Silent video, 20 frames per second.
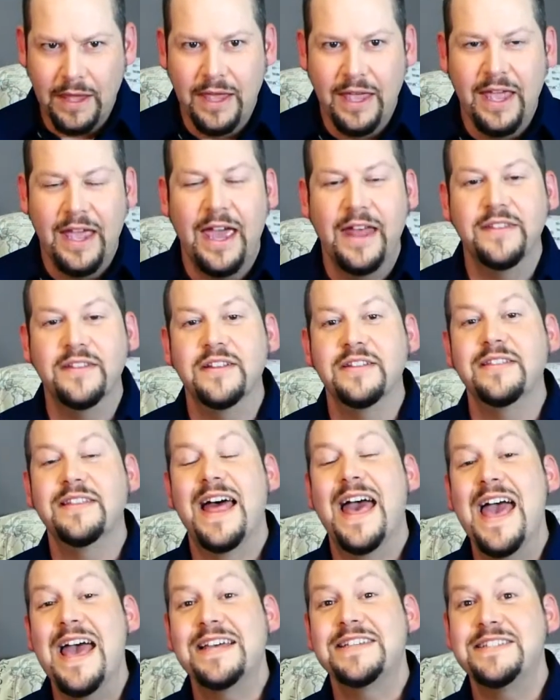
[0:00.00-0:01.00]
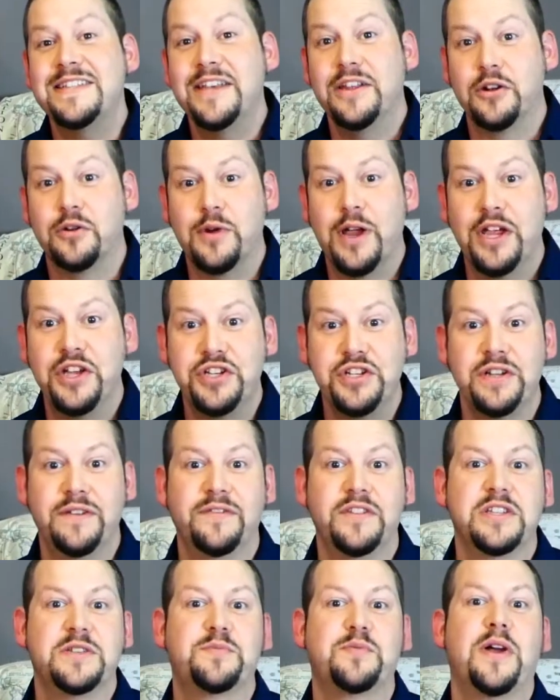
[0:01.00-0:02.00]
In the last iteration of
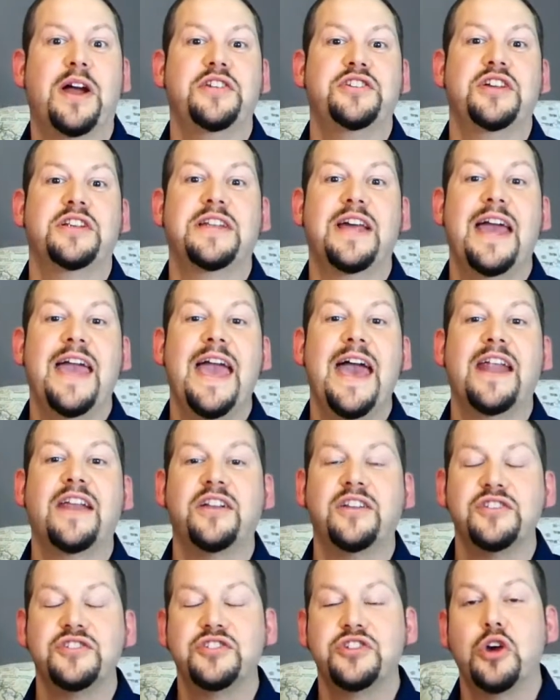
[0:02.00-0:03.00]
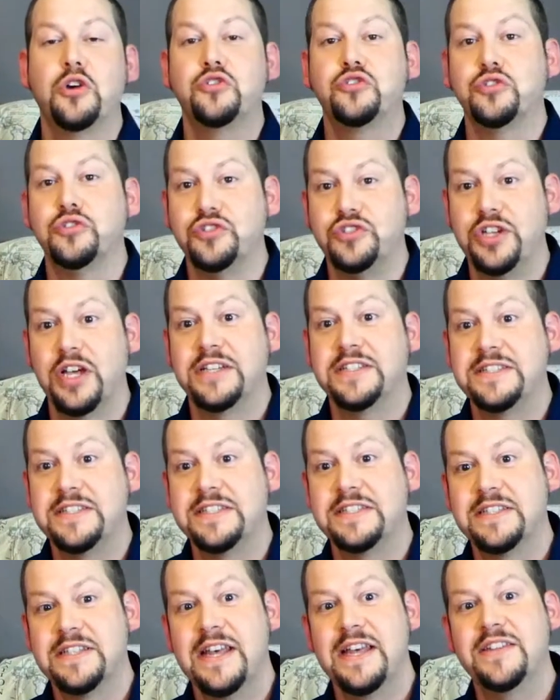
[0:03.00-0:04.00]
this project, I added a social
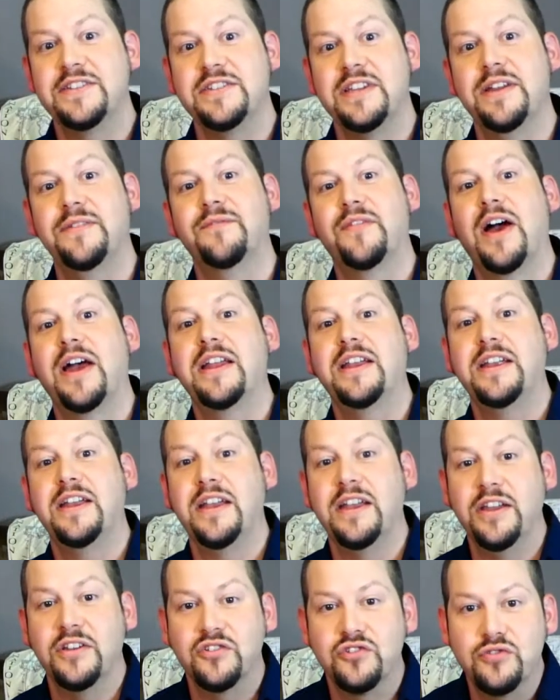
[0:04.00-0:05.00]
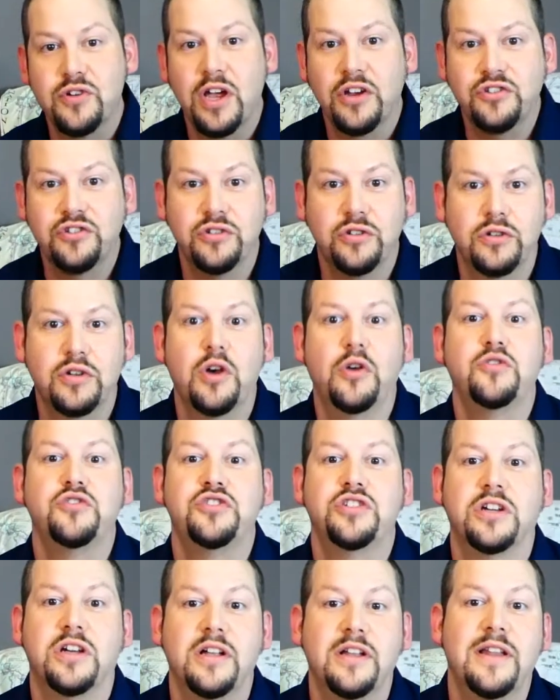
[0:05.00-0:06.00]
justice lens and invited an instructional coach
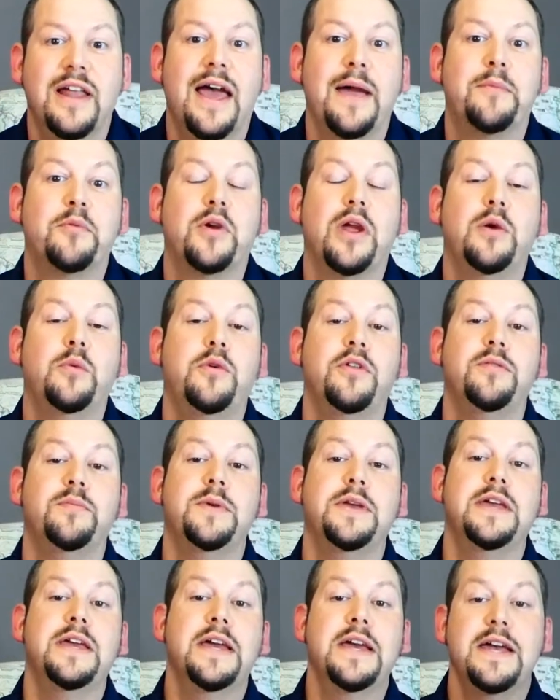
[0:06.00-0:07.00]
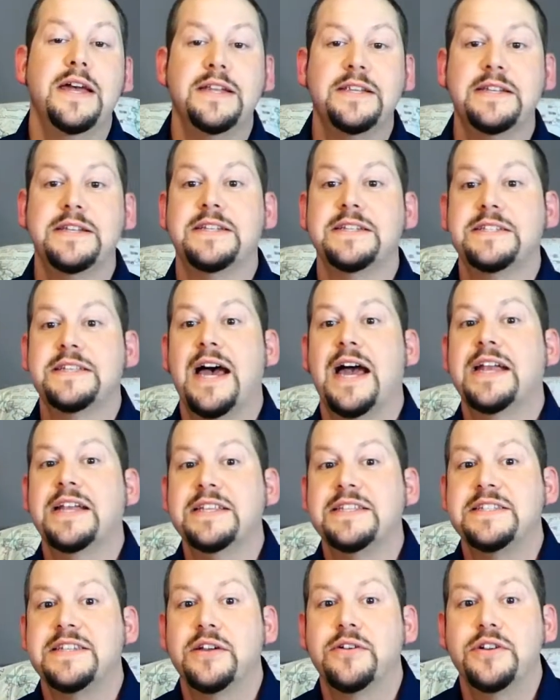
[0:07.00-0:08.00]
to collaborate with me to design a
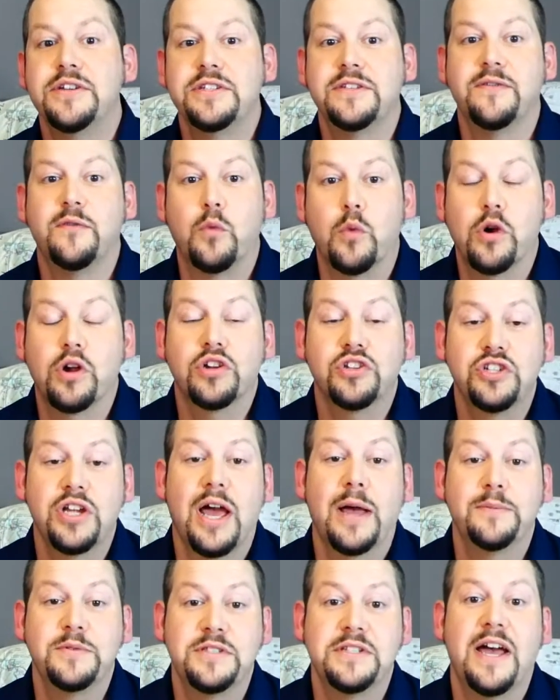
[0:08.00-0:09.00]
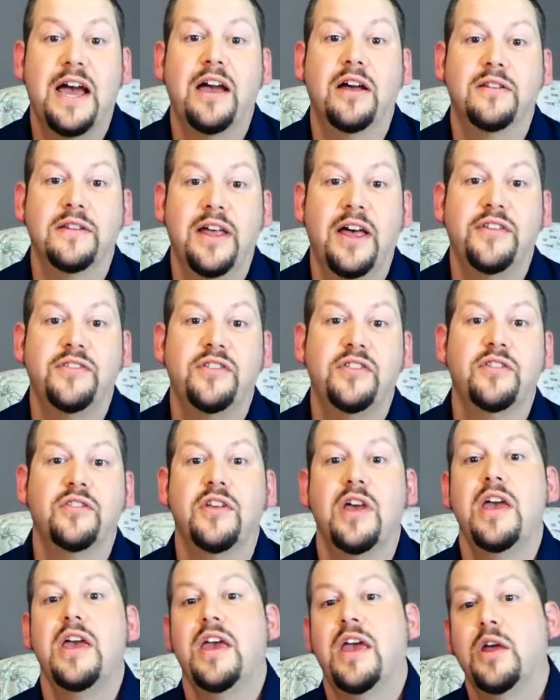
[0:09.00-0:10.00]
series of workshop-style
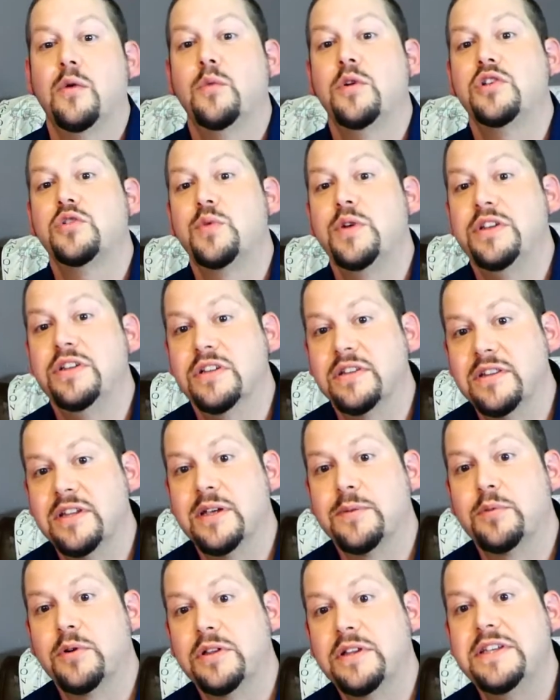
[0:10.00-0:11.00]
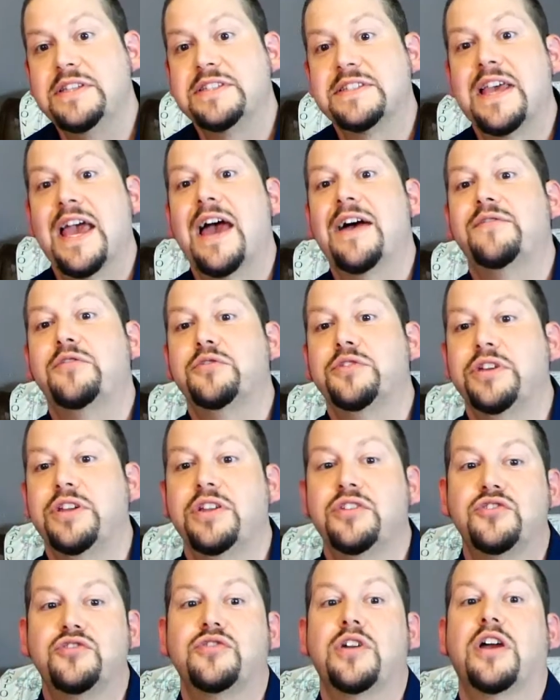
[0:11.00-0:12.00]
lessons in which we deliberately scaffolded
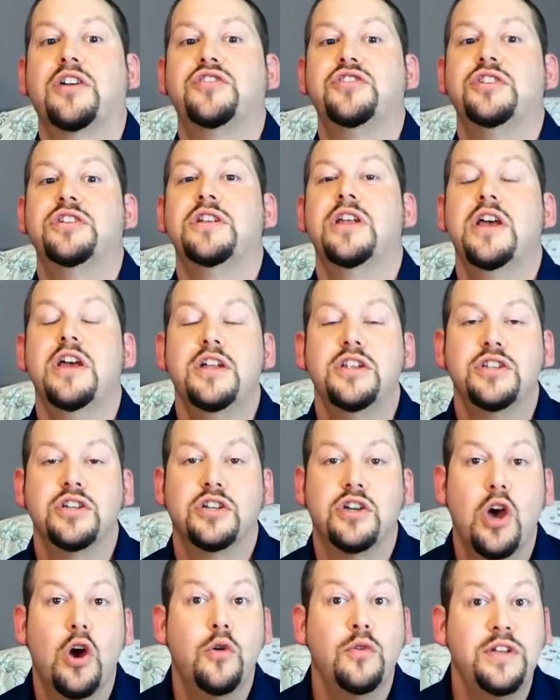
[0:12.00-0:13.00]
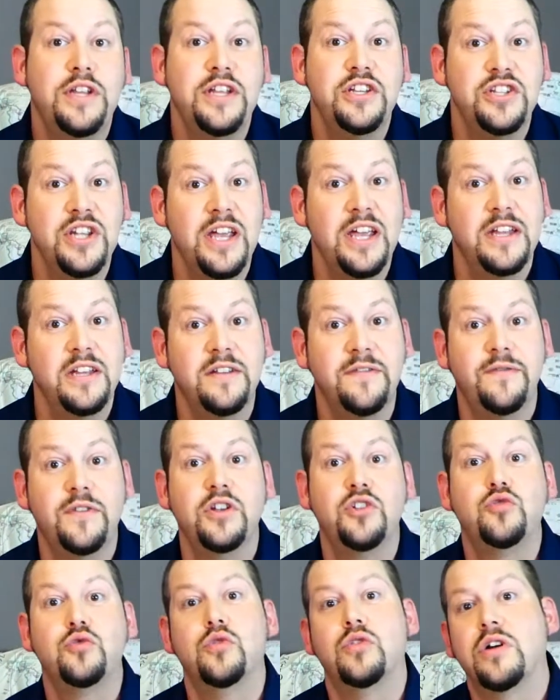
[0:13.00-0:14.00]
instruction to co-teach
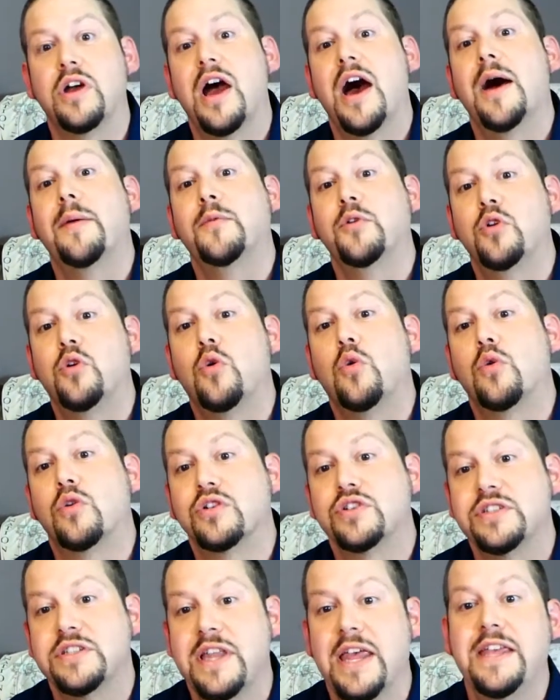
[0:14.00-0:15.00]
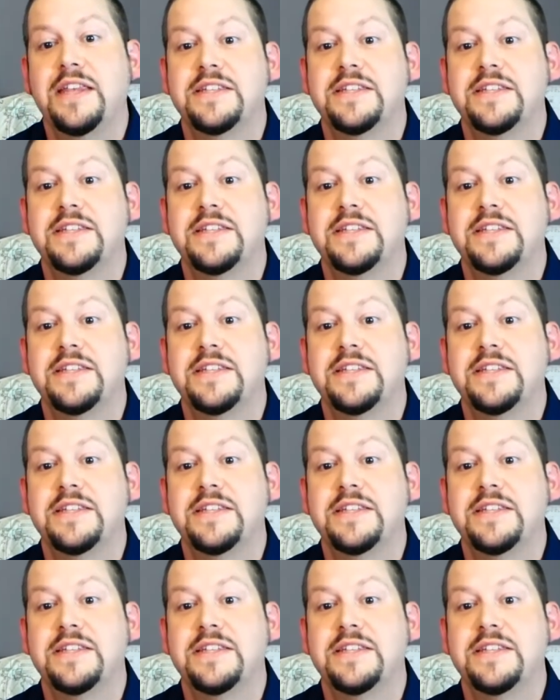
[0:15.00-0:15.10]
individual Common Core state